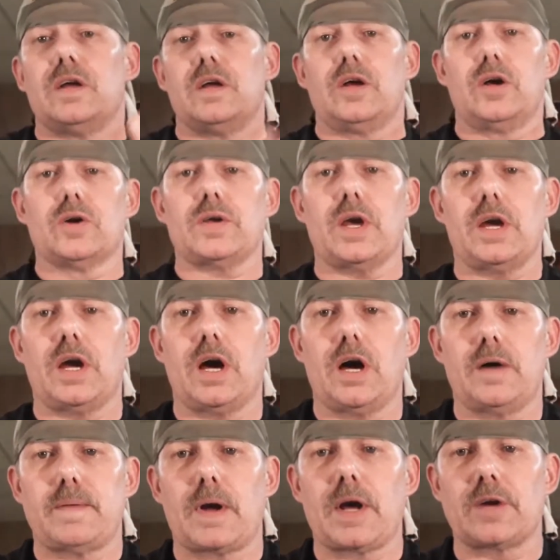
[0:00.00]
Okay,
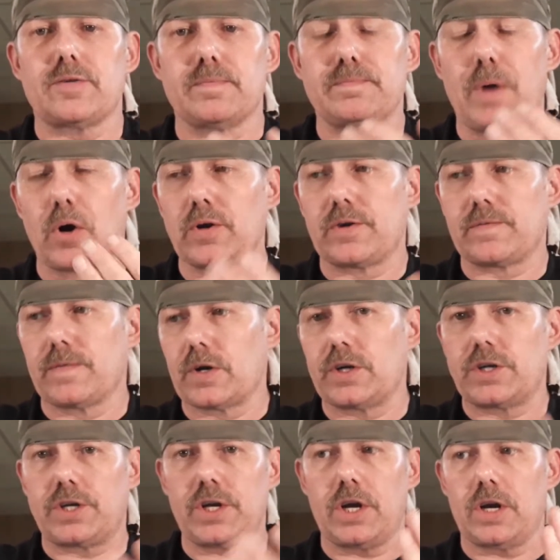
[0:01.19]
um, I got some bonus
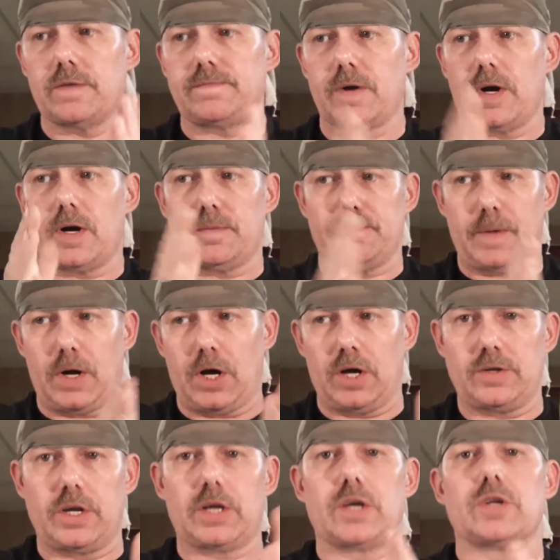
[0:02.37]
footage here from uh,
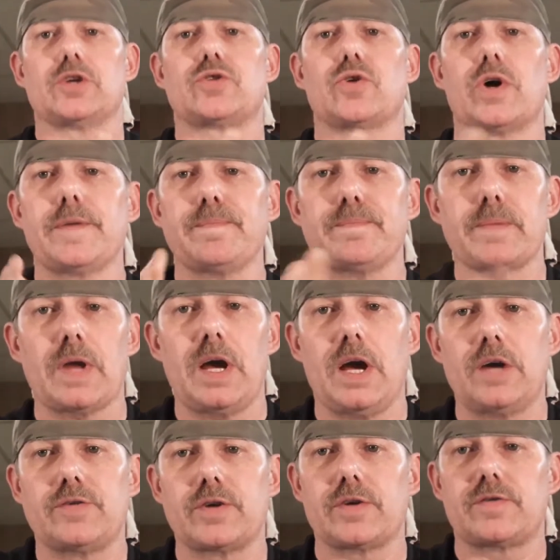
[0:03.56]
Digging Detroit.
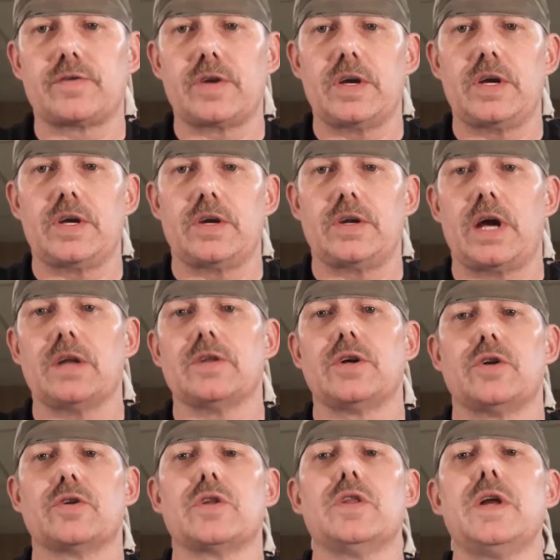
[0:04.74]
As you can see in that
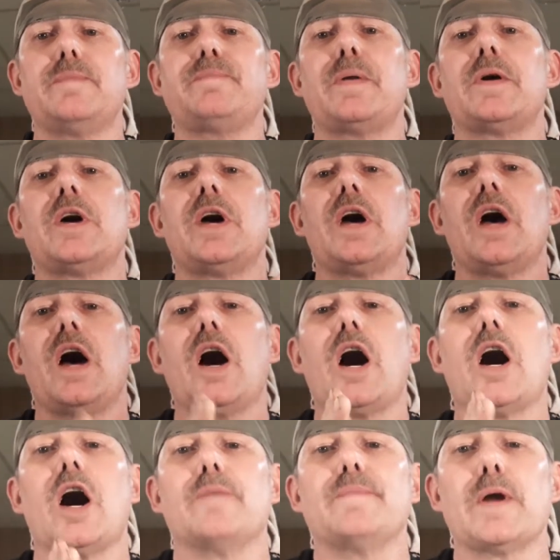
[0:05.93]
little clip,
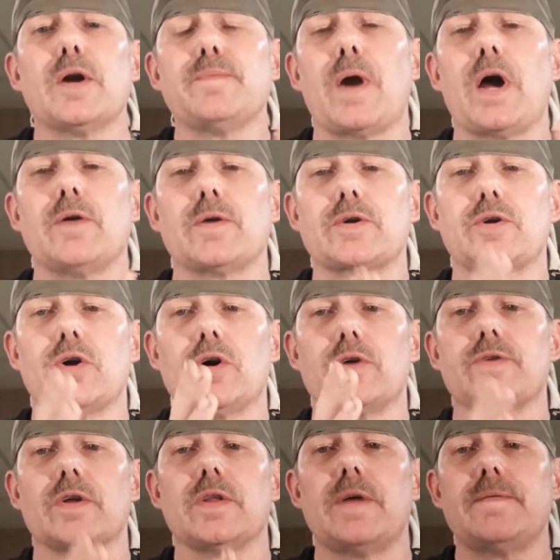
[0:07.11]
uh, Metal Pirate Girl
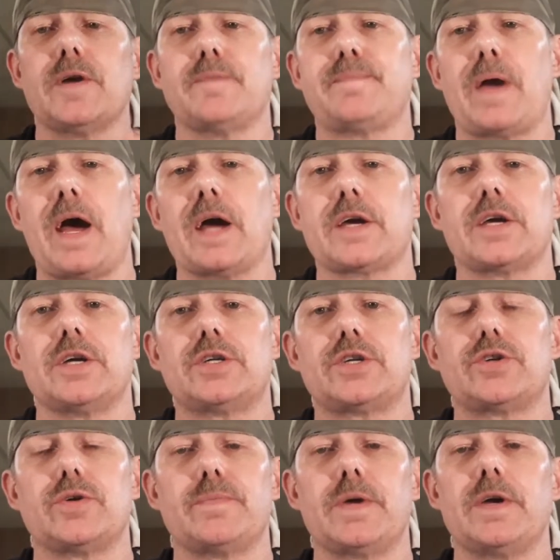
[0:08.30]
delivered a package
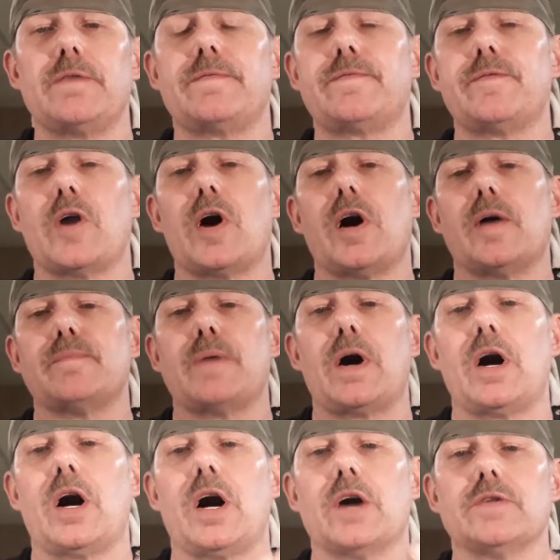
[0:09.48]
to me from
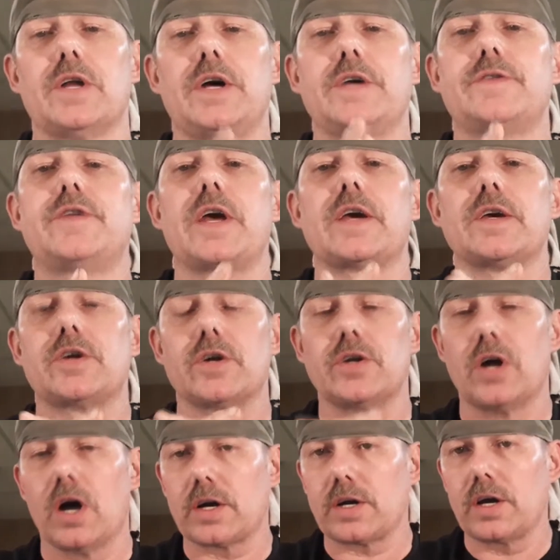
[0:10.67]
uh, Liz Digging
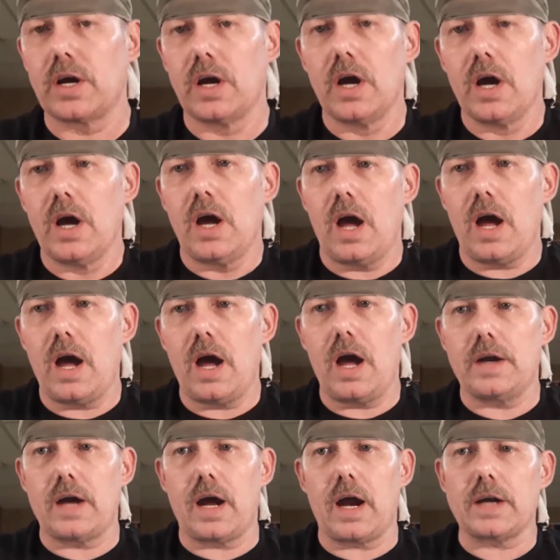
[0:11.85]
Canuck.
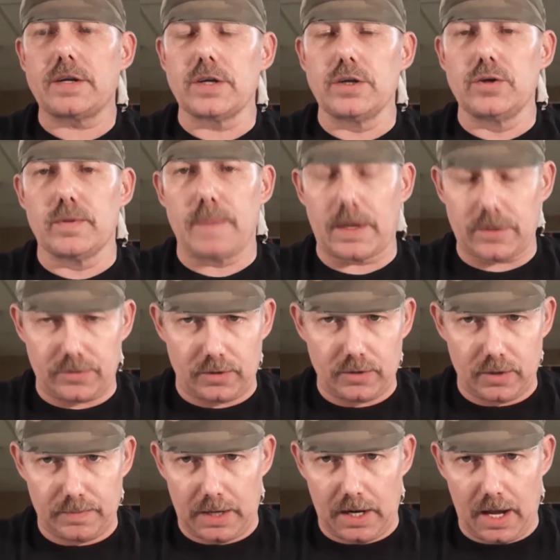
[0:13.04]
And I actually knew about this a
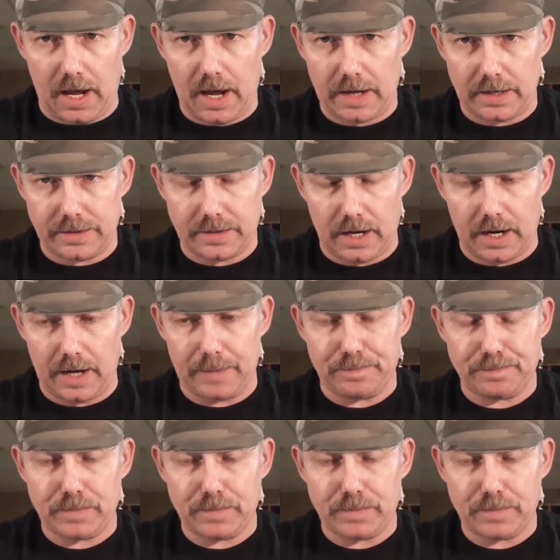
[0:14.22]
little bit ahead of time.